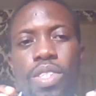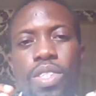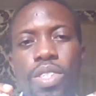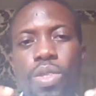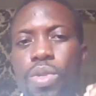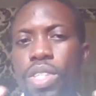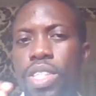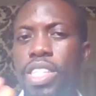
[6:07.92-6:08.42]

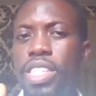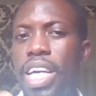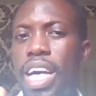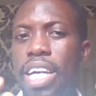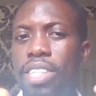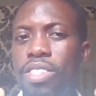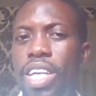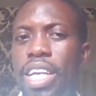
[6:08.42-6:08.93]
So this
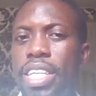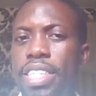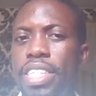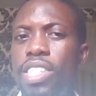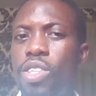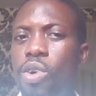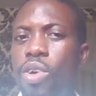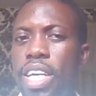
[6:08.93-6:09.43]
actually,
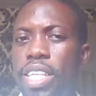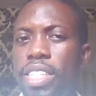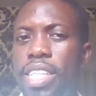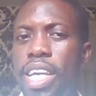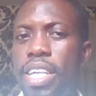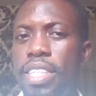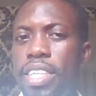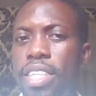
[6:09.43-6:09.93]
this
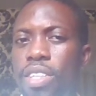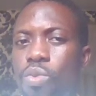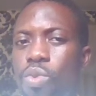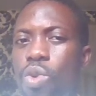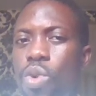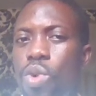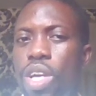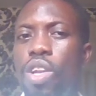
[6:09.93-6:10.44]
understanding
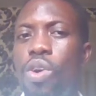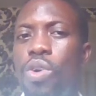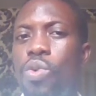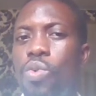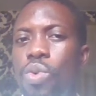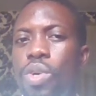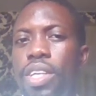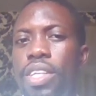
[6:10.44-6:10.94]
will go a
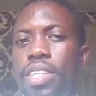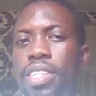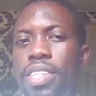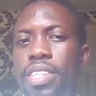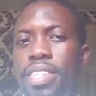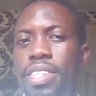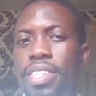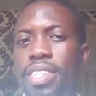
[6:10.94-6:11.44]
long way.
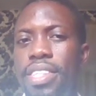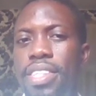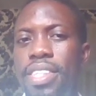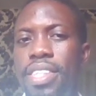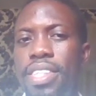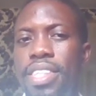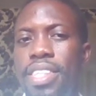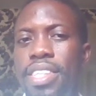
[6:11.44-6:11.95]

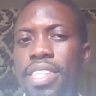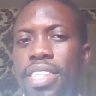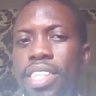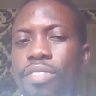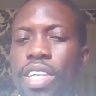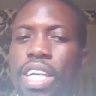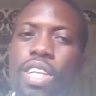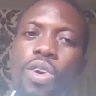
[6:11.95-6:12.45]

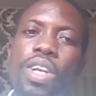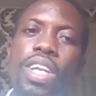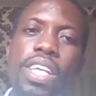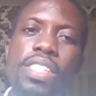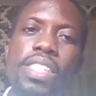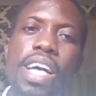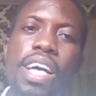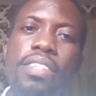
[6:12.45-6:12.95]
If you can
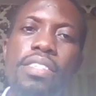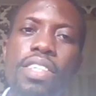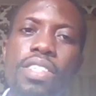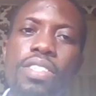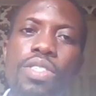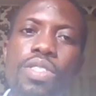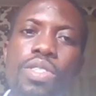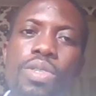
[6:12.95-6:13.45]
understand
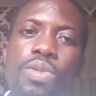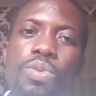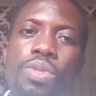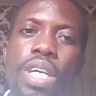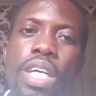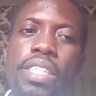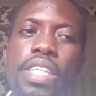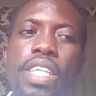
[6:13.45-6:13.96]
this
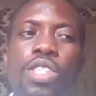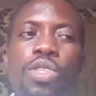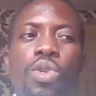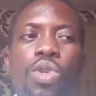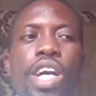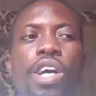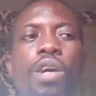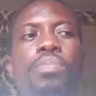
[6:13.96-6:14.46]
truth, I think it's
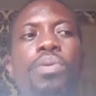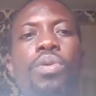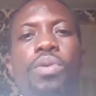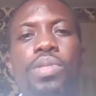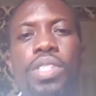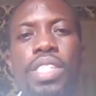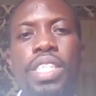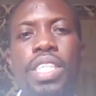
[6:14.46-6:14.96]
going to help
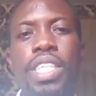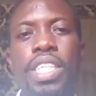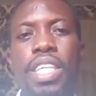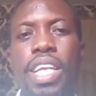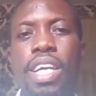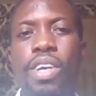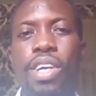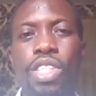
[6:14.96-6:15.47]
us
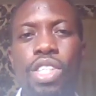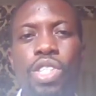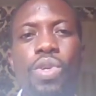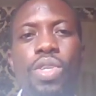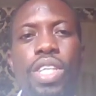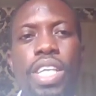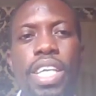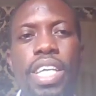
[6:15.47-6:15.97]
in our
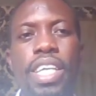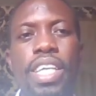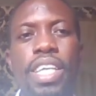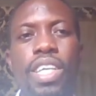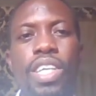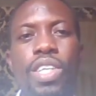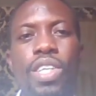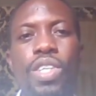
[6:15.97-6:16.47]
journey,
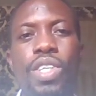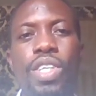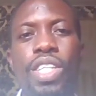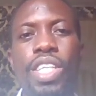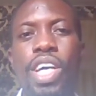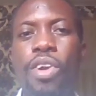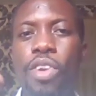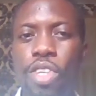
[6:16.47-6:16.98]

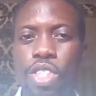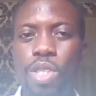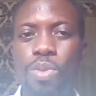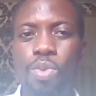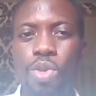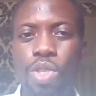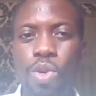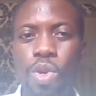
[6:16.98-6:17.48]
in our
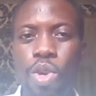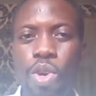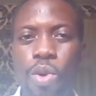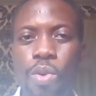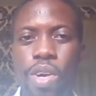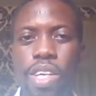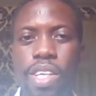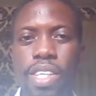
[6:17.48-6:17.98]
relationship with
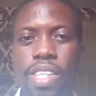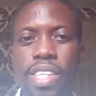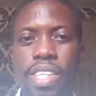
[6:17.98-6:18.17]
Yhwh.